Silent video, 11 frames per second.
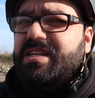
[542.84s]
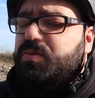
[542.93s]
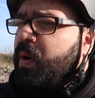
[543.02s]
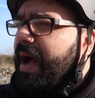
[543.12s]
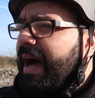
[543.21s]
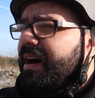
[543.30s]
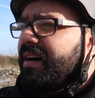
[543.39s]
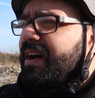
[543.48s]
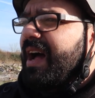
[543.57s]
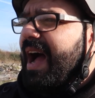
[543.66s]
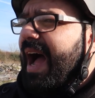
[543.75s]
as well
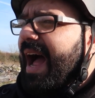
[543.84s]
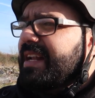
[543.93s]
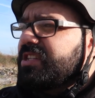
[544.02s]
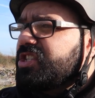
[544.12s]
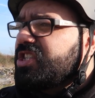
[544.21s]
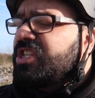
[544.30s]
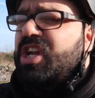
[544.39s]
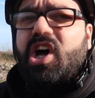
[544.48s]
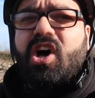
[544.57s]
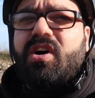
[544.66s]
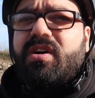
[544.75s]
and
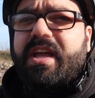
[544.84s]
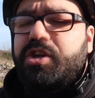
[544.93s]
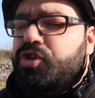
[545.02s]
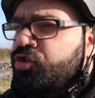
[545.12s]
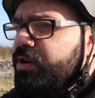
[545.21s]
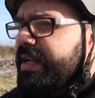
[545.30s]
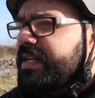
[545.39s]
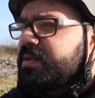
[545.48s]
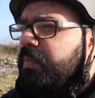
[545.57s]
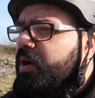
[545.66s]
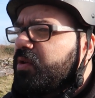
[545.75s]
still
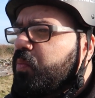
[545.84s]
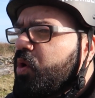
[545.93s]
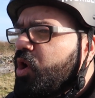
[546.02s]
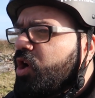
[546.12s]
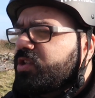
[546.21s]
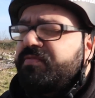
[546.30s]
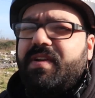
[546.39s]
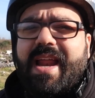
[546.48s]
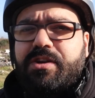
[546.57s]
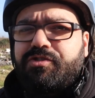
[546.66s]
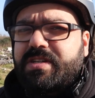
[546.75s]
intrigued by the world of
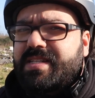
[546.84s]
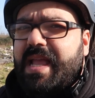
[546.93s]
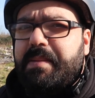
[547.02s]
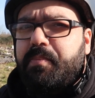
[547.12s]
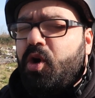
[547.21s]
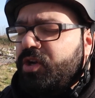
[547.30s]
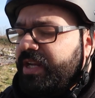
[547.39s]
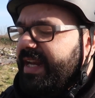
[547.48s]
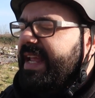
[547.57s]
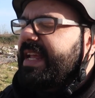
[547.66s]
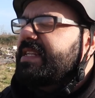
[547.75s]
electric
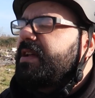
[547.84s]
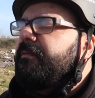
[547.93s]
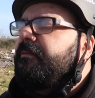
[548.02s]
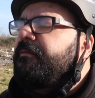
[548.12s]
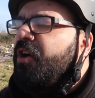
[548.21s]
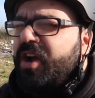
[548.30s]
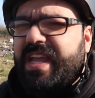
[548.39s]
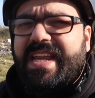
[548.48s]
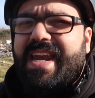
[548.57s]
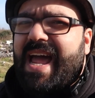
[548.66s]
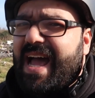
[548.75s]
skateboarding is
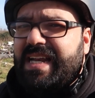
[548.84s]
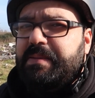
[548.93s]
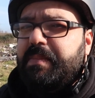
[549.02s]
fucking gnarly,